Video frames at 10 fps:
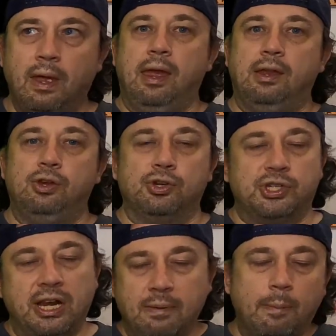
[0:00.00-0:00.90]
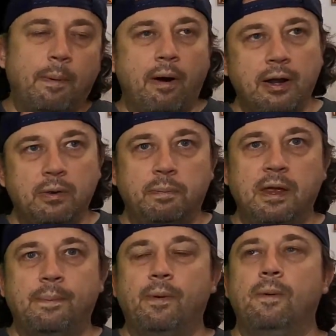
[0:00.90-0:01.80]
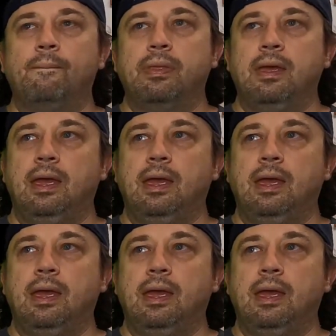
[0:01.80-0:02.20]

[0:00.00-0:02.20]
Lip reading: and you're setting up a party with people